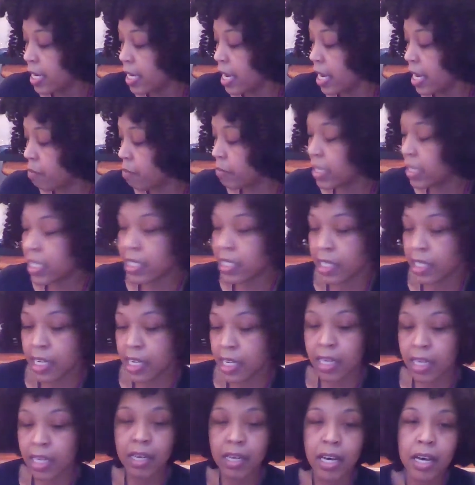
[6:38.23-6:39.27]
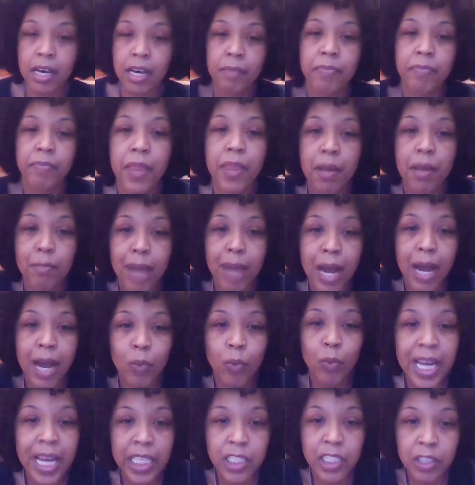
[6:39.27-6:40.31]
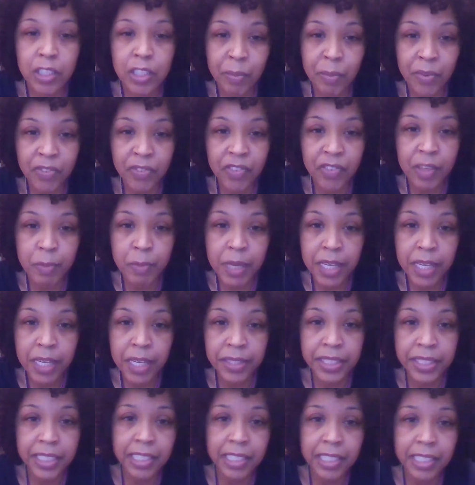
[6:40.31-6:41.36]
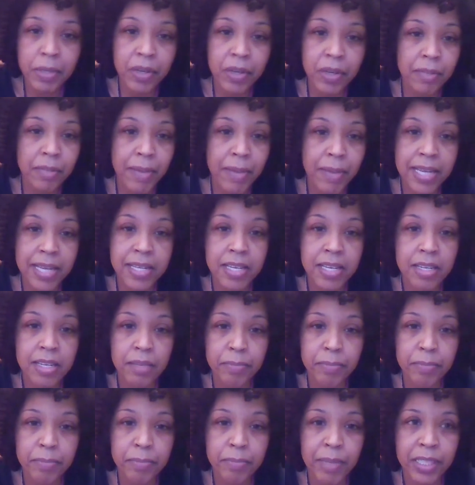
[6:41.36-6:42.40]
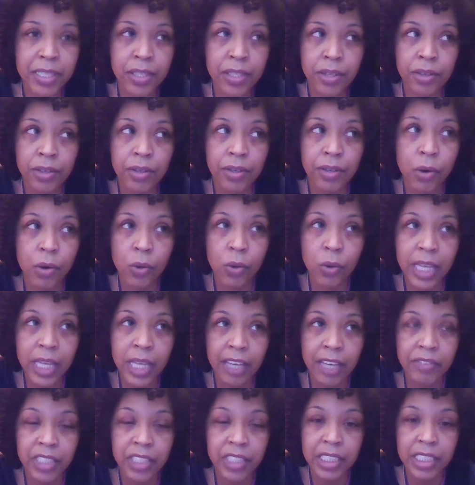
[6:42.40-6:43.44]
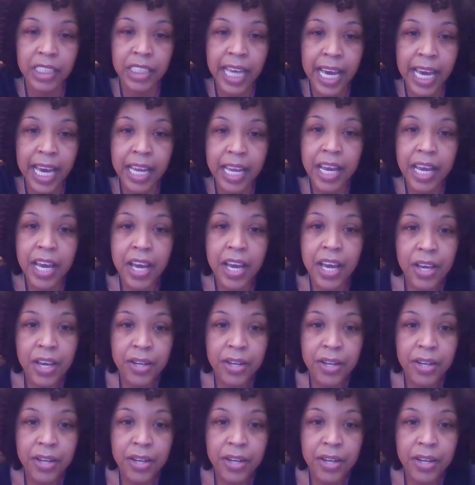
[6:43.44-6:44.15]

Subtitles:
Now, Mishka, my white gerbil female, she has been on the medicine pretty much her whole life, and she's had